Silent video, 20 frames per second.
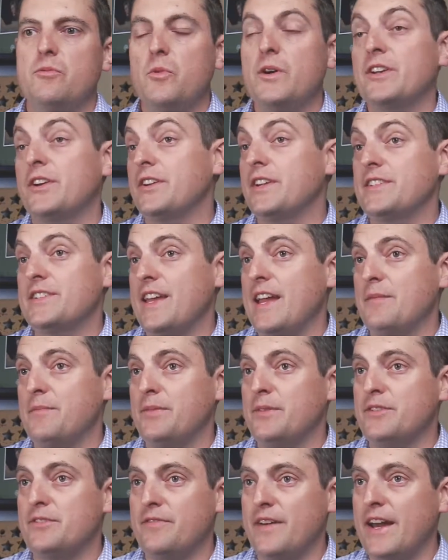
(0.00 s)
one good
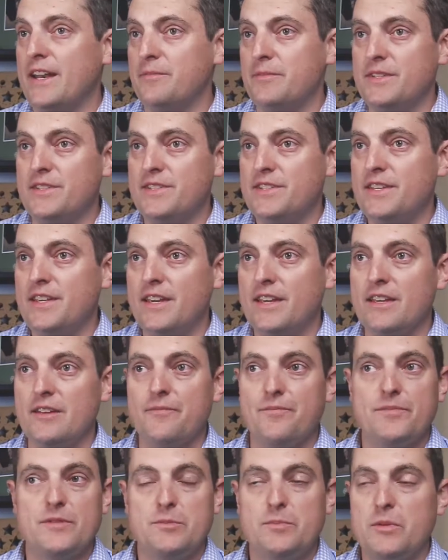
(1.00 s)
example is vitamin C.
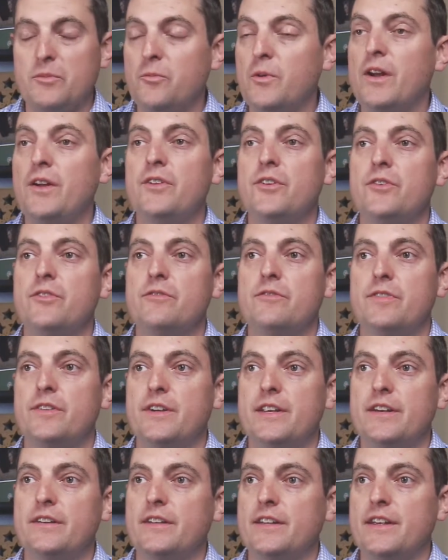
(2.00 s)
It's been well known
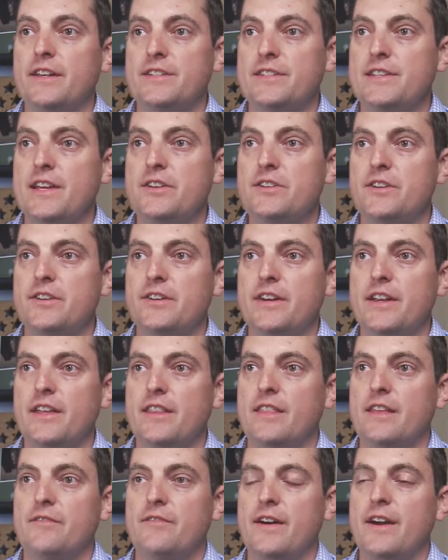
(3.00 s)
for nearly a century
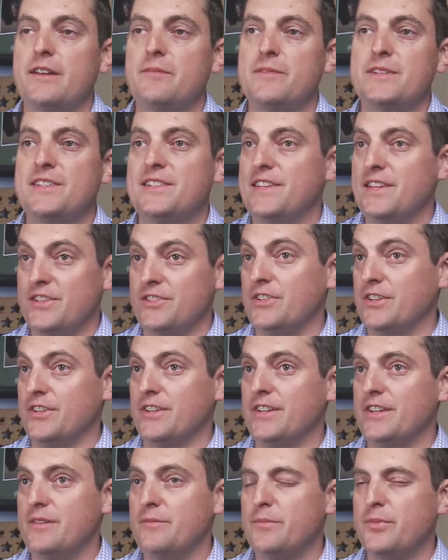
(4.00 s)
that vitamin C is
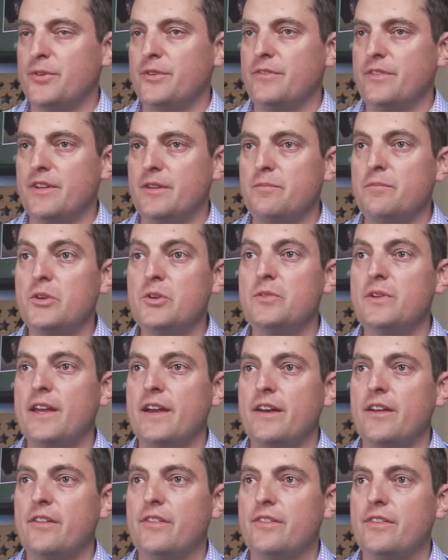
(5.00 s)
good at improving immune
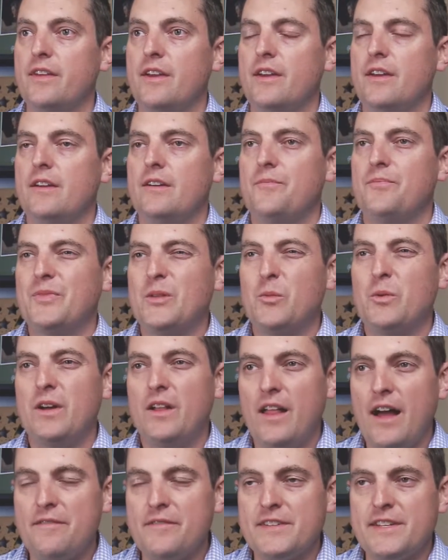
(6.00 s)
health.
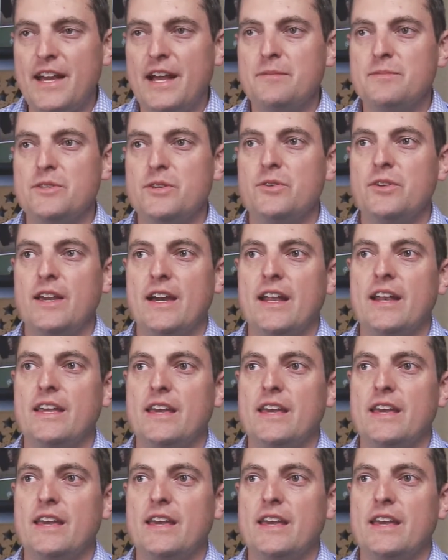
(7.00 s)
Well, oftentimes though, you got